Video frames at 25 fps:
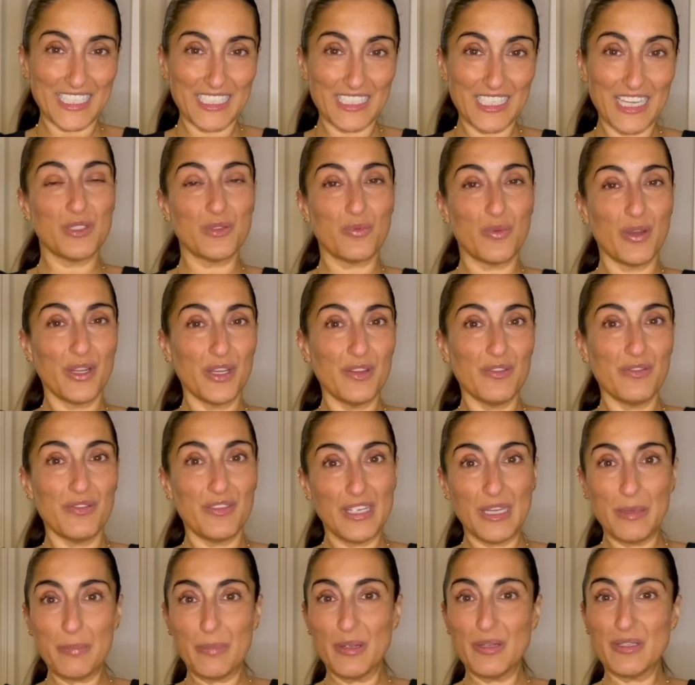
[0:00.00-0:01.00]
One of the
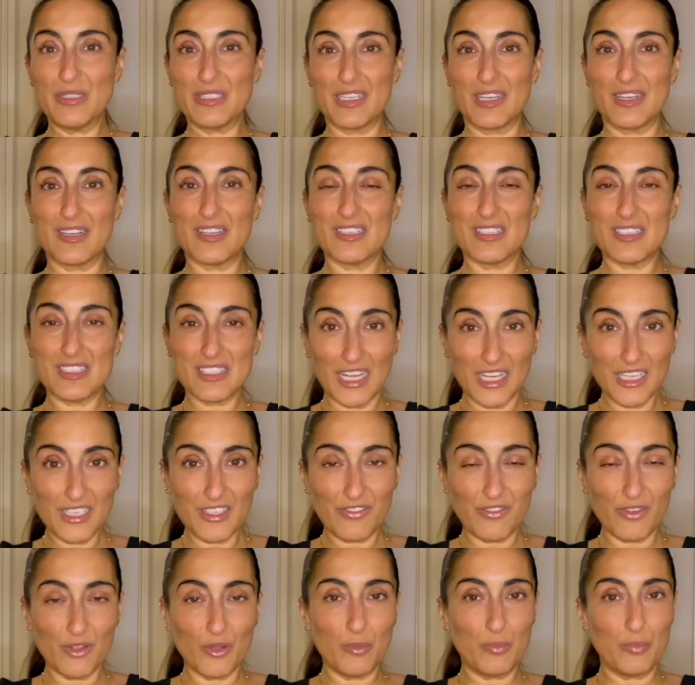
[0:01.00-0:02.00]
most
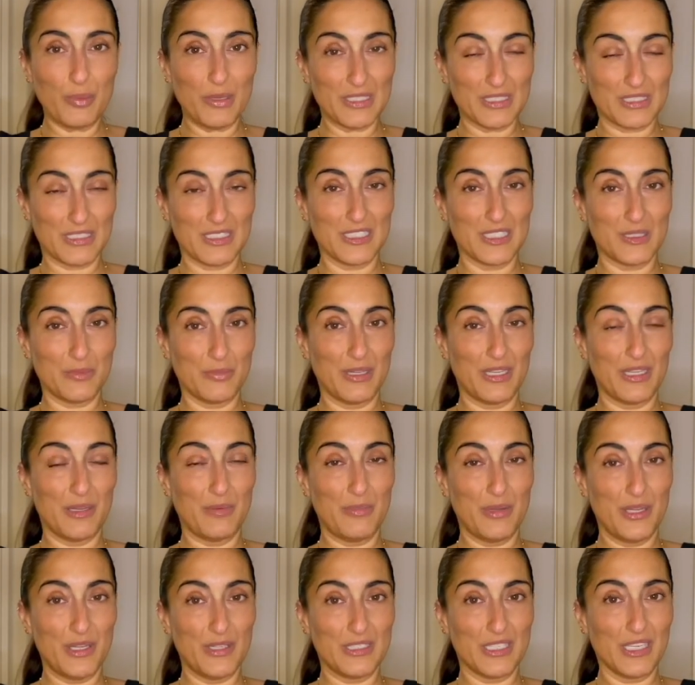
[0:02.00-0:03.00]
successful businessmen in
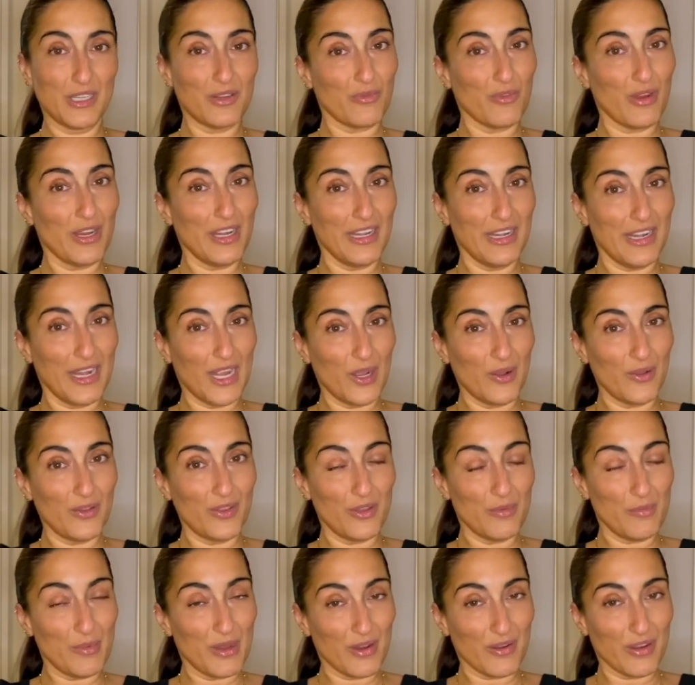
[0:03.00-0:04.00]
music right now in
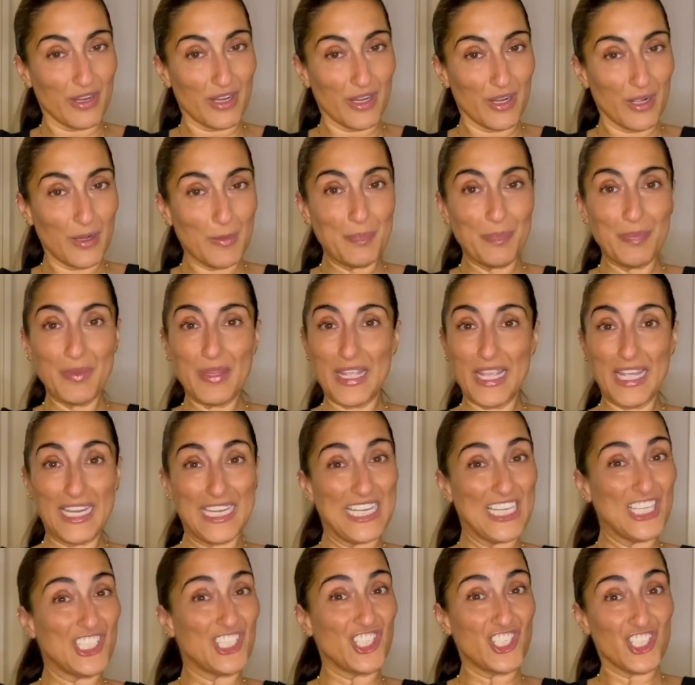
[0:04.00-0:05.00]
America, and he's
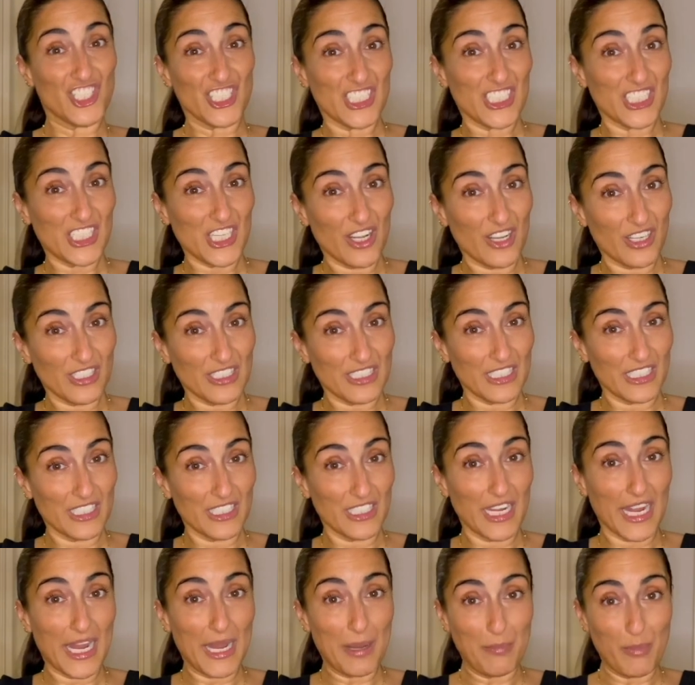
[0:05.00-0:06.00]
just started.
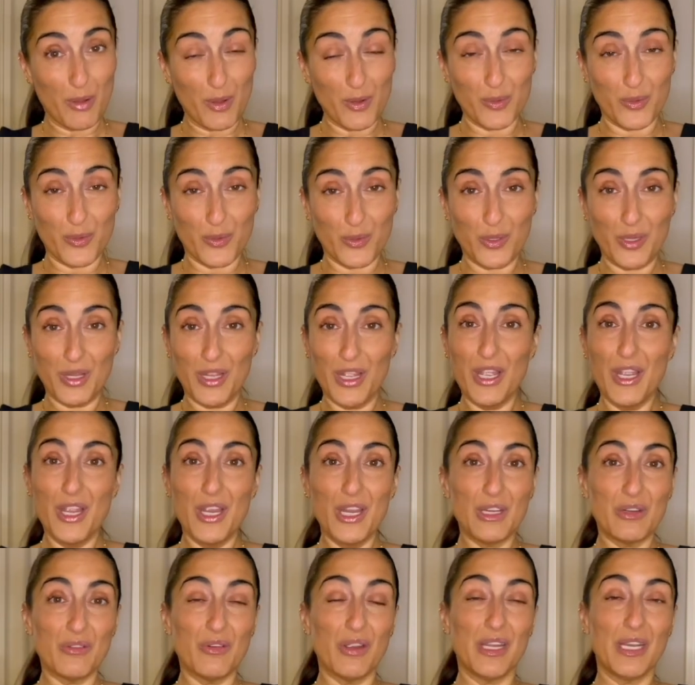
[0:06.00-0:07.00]
A mogul,
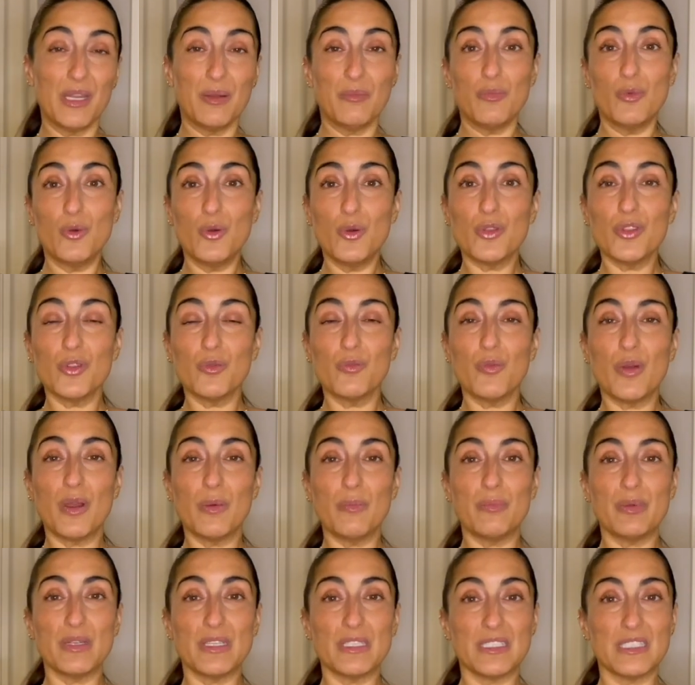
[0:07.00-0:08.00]
running more than one
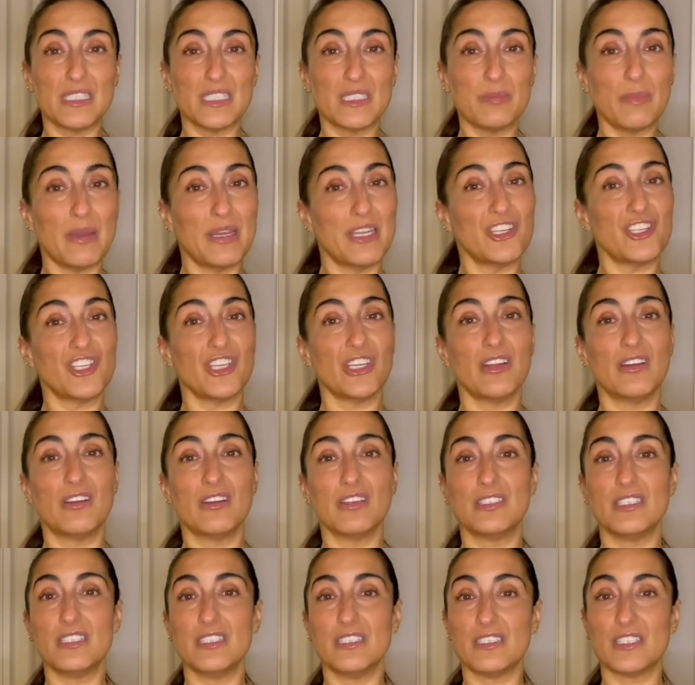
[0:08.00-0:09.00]
business, managing
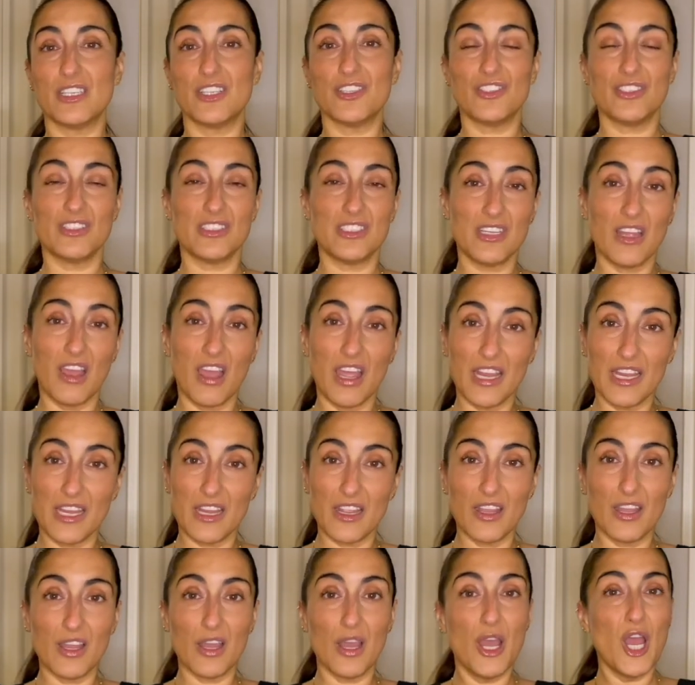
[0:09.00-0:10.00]
artists such as
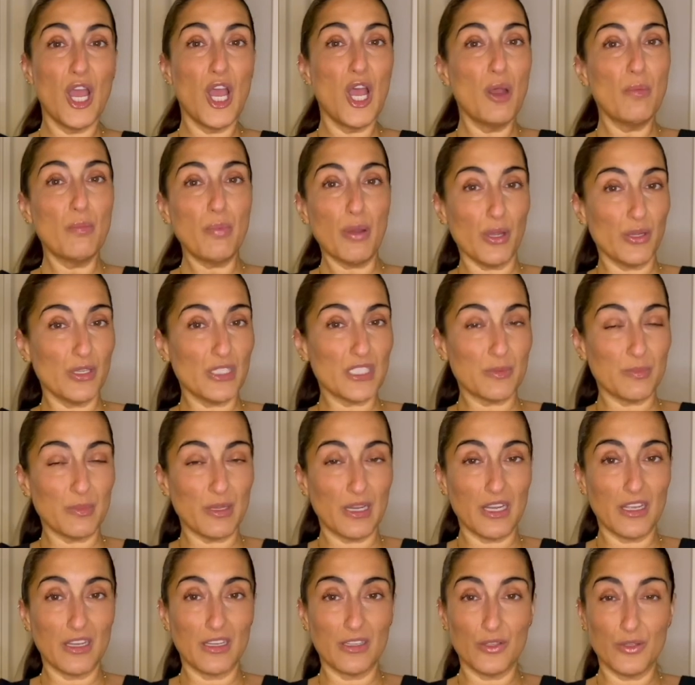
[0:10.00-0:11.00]
Tyga, Post
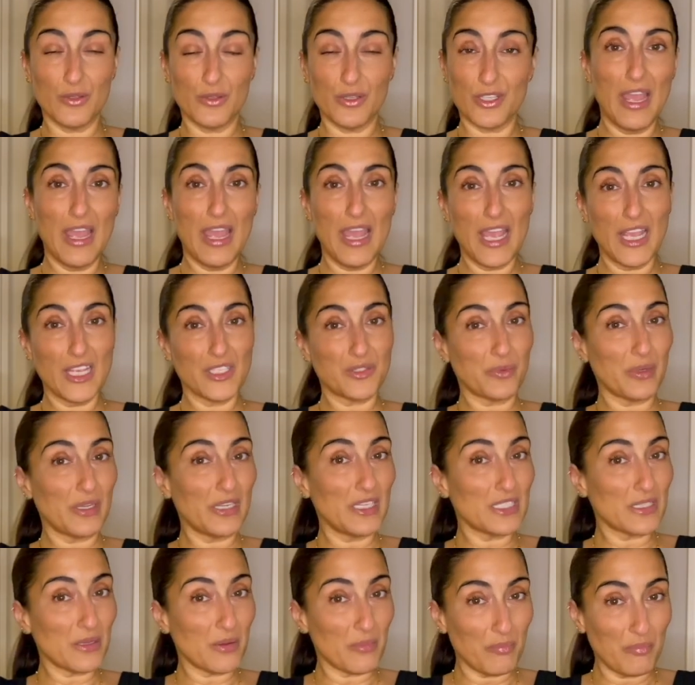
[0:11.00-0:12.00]
Malone, as well
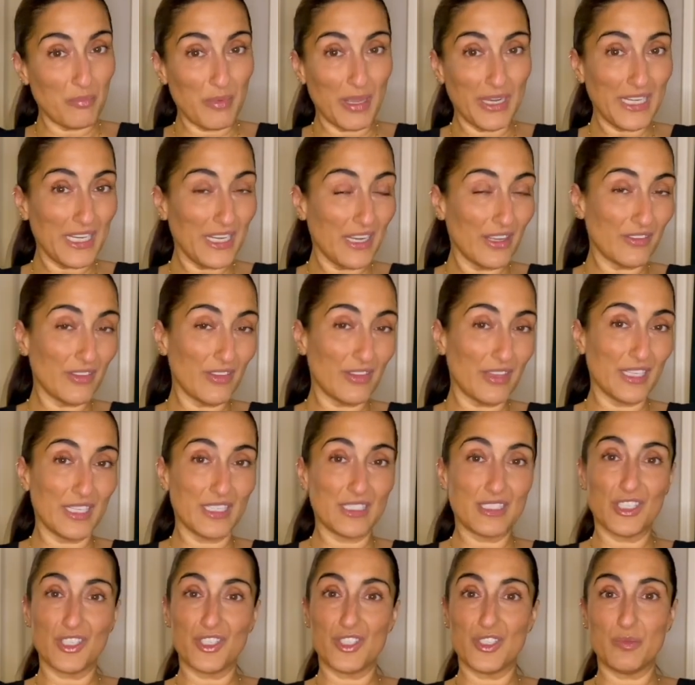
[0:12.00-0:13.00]
as many other things
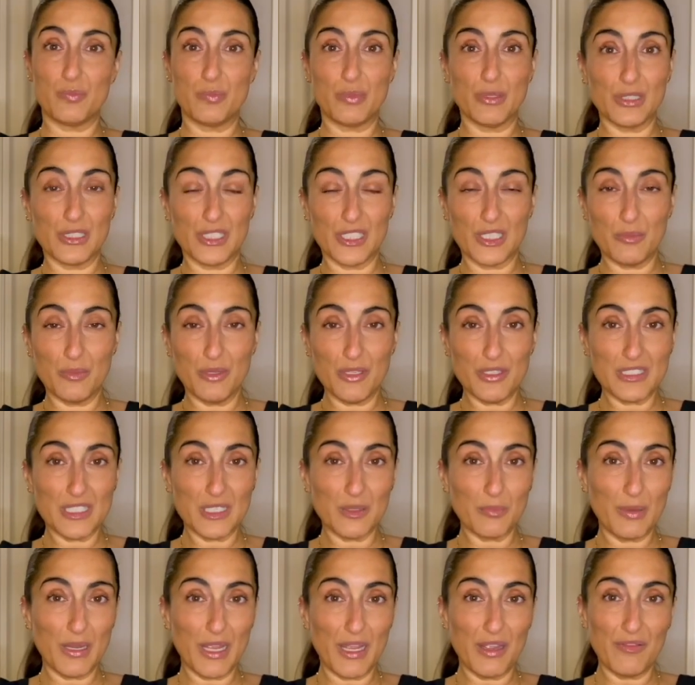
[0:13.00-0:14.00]
such as building a music
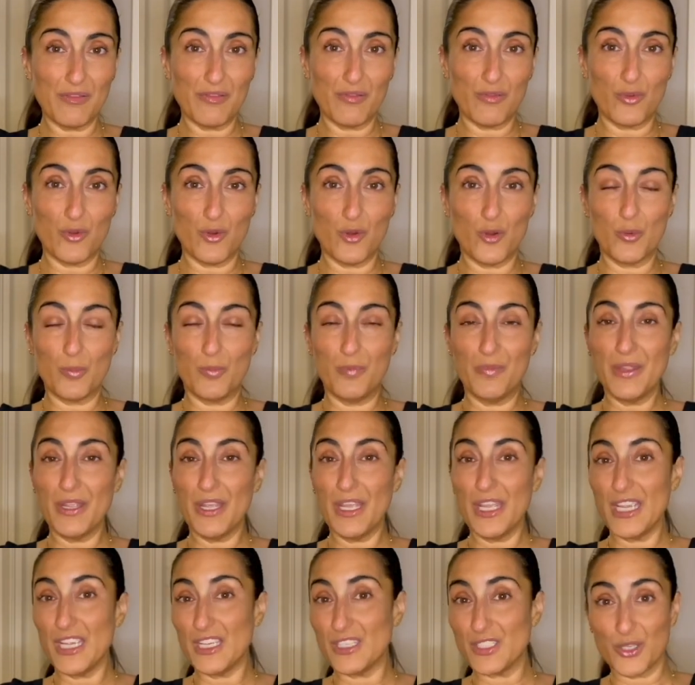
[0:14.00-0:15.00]
platform,
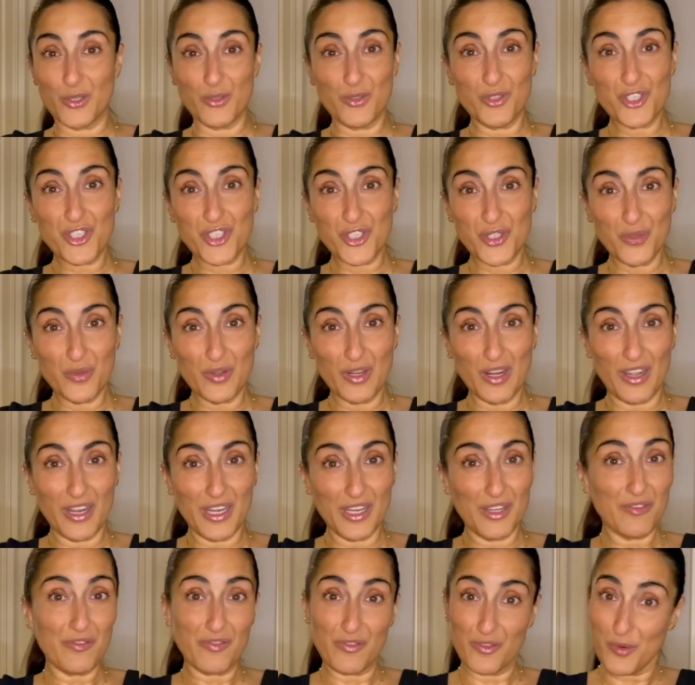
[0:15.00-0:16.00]
his own shoe line
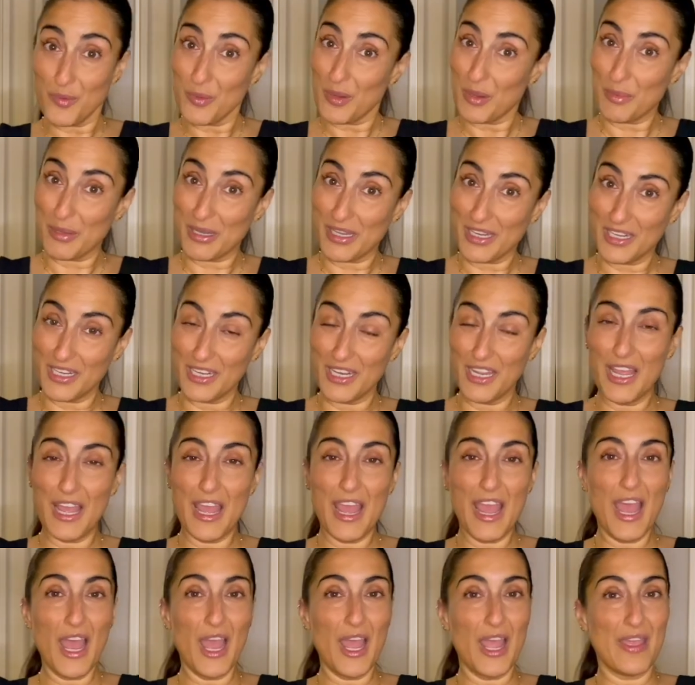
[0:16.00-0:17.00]
for women,
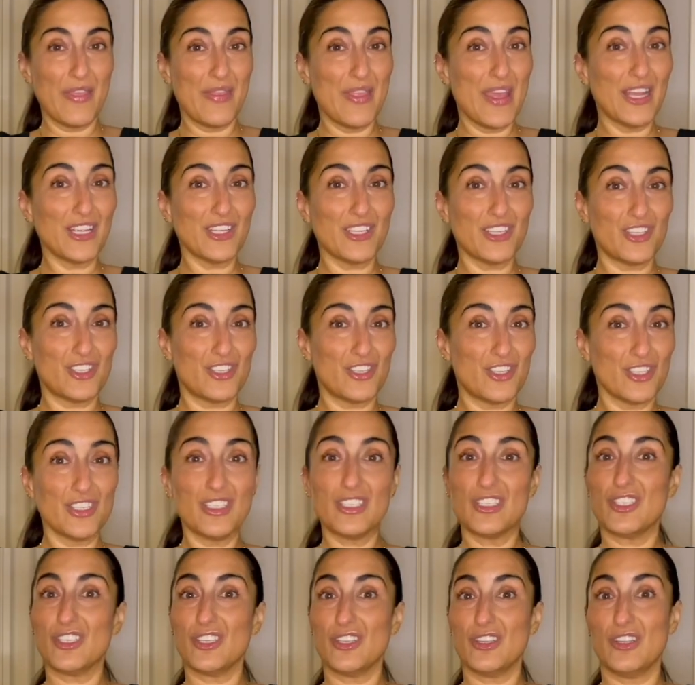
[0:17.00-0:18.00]
and that's just
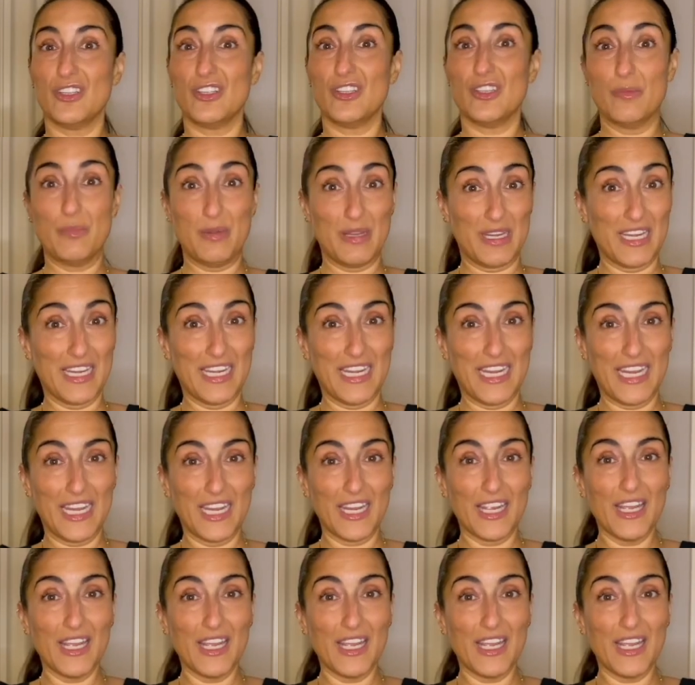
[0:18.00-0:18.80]
the beginning.